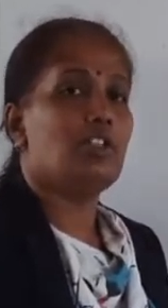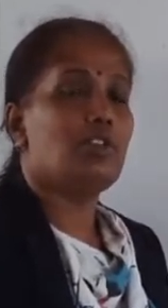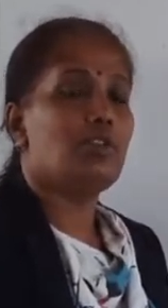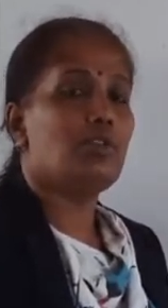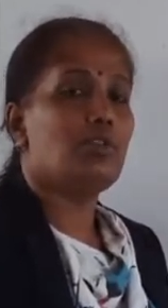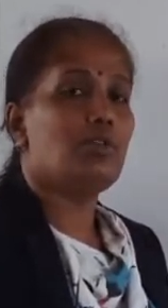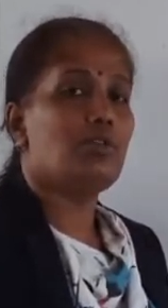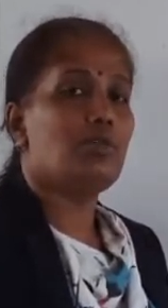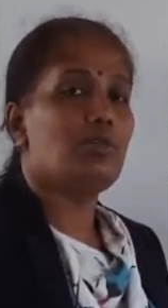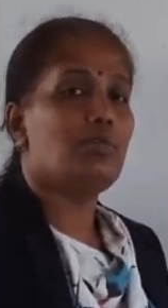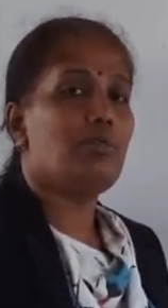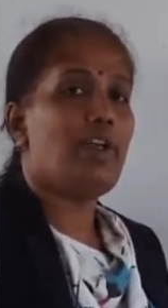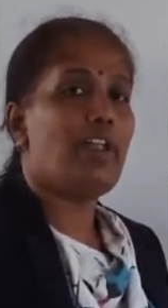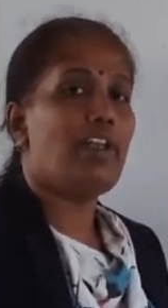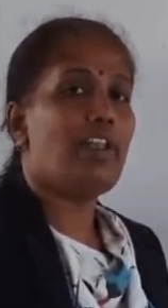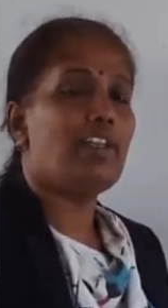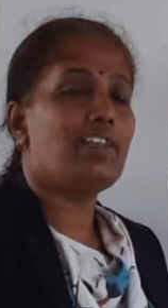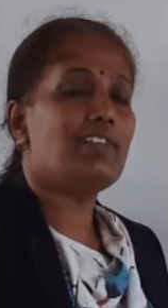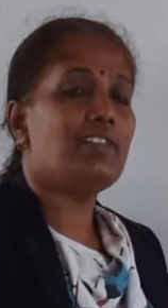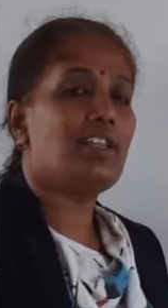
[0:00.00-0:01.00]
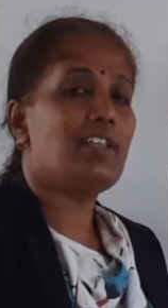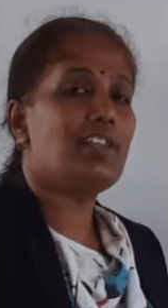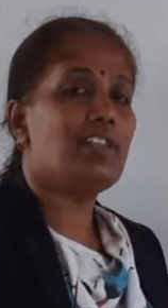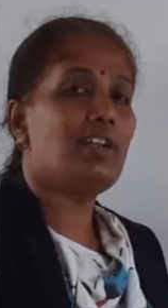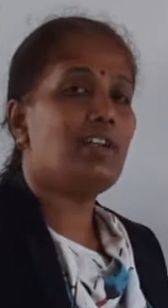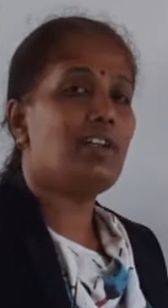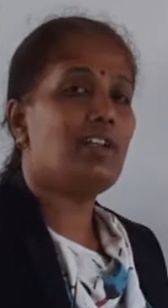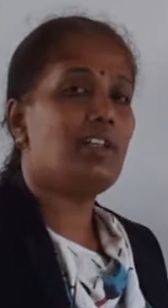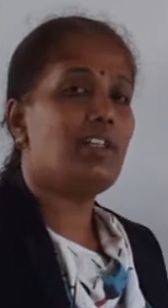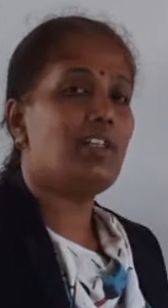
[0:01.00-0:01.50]
So when I say
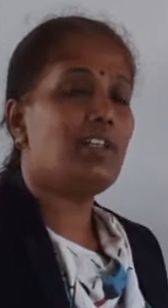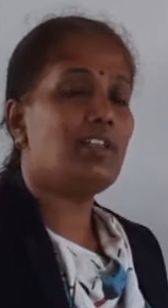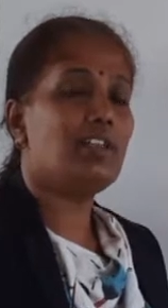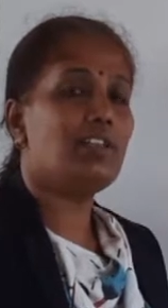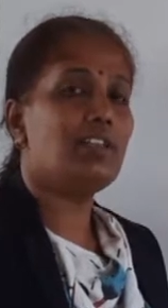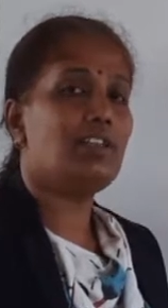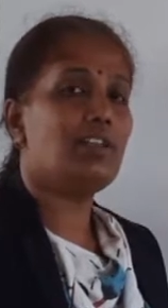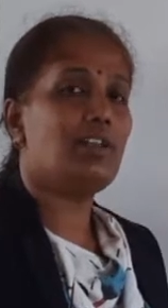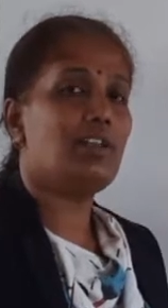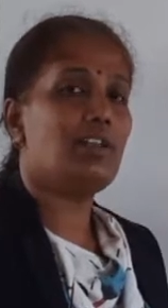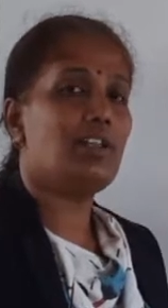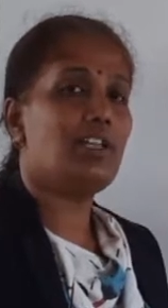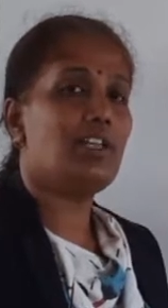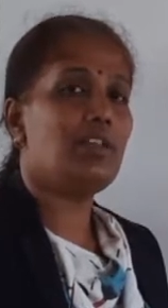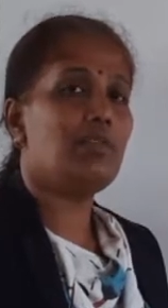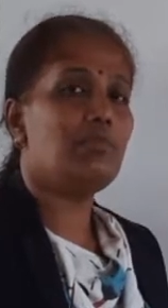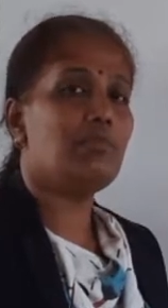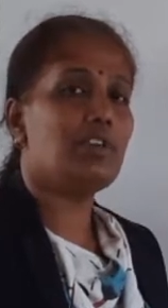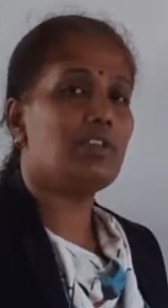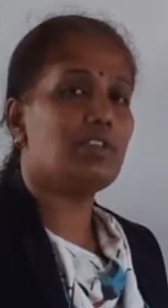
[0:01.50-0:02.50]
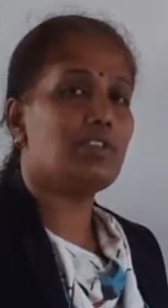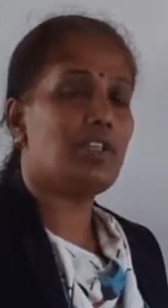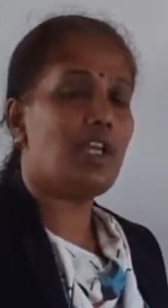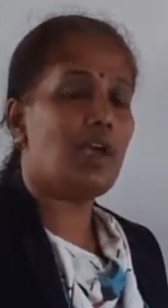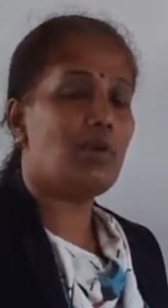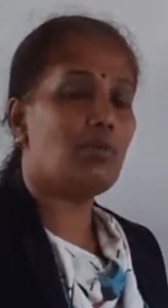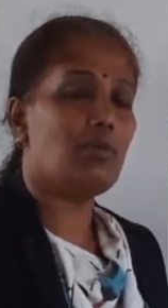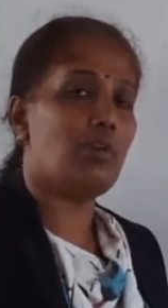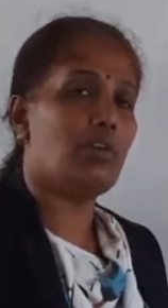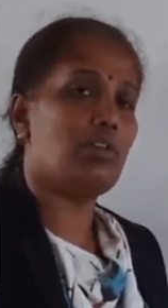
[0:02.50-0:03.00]
the tree must
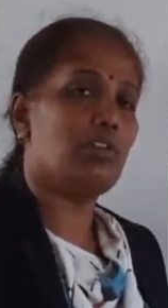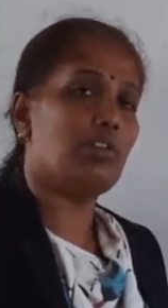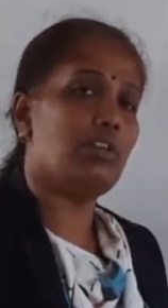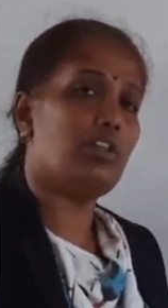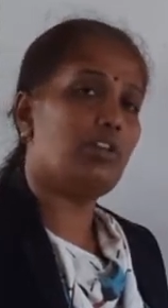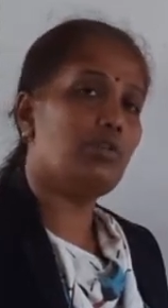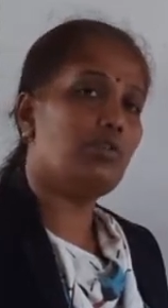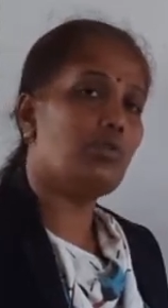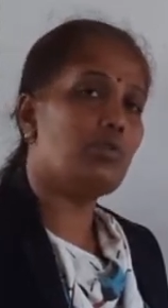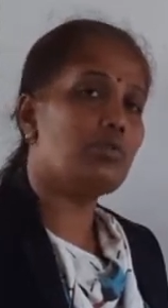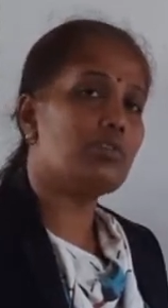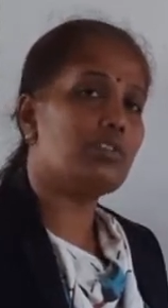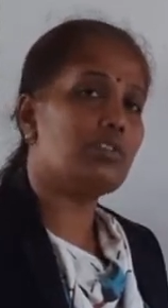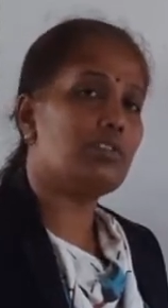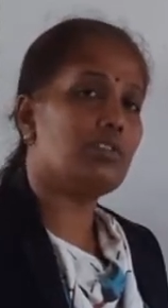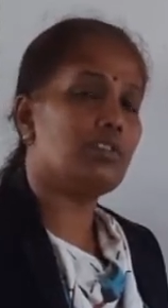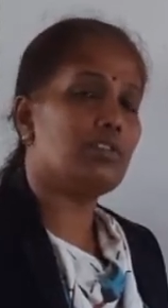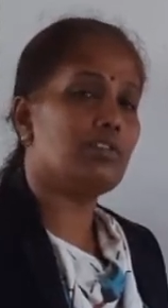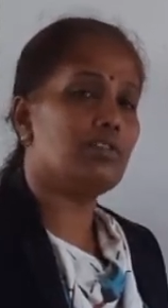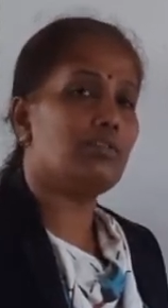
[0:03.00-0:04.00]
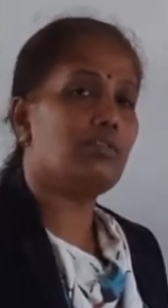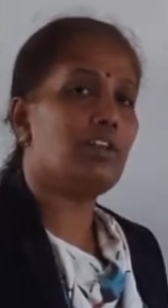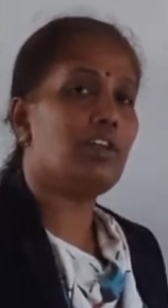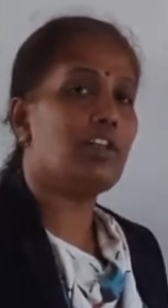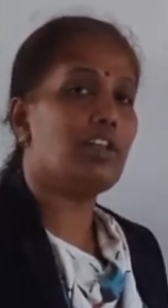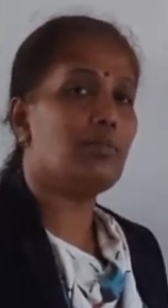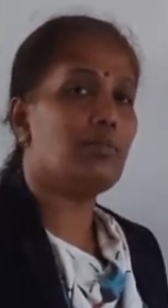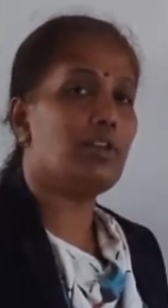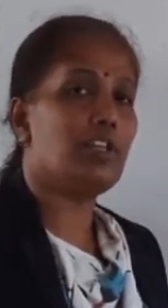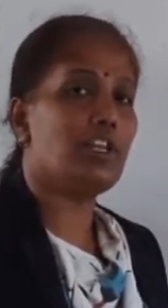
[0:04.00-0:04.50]
have what? The nodes,
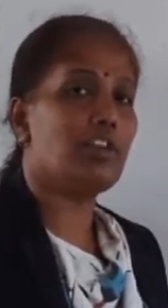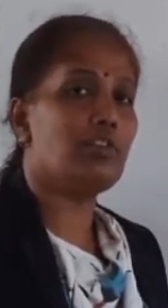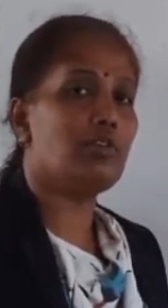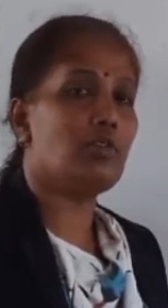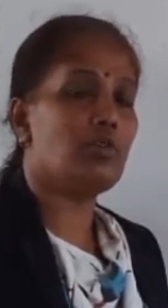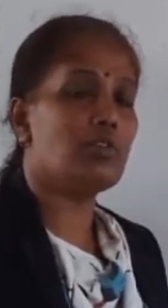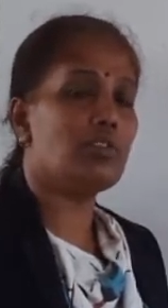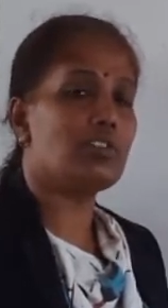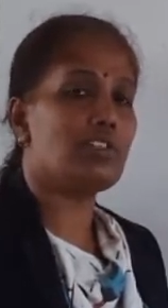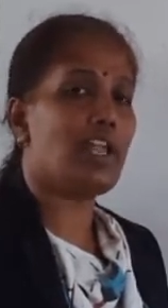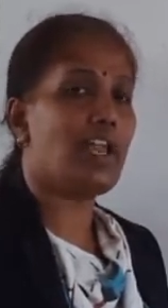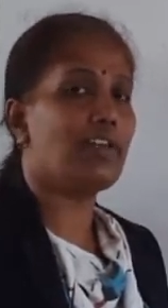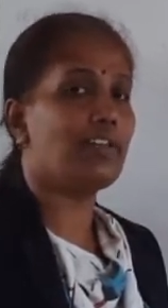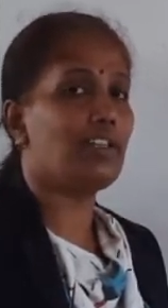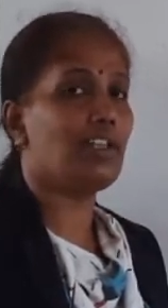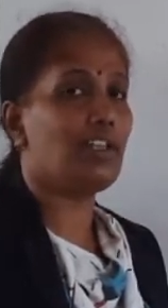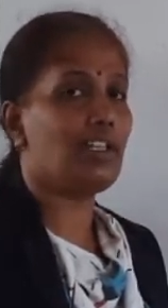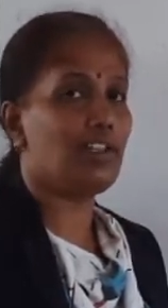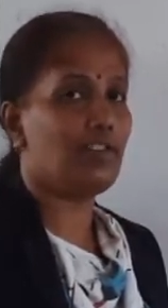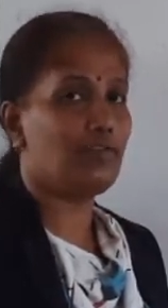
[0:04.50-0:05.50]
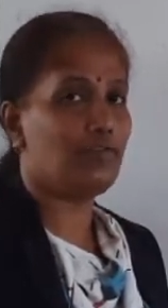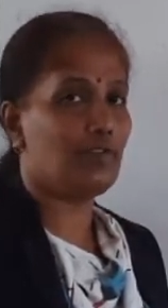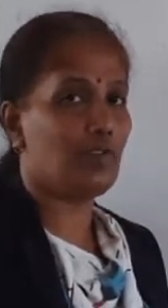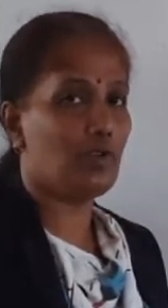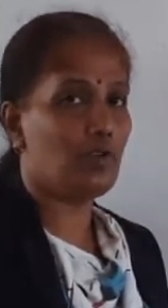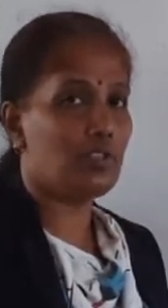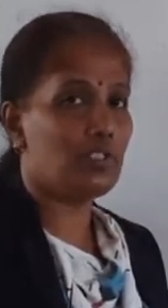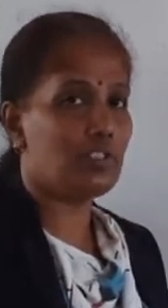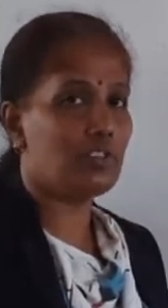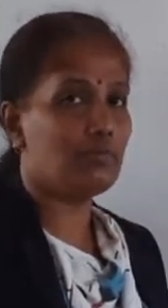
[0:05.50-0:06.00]
intermediate nodes and the leaf
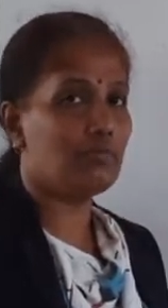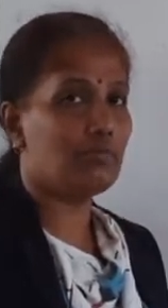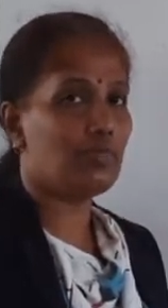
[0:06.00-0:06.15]
nodes.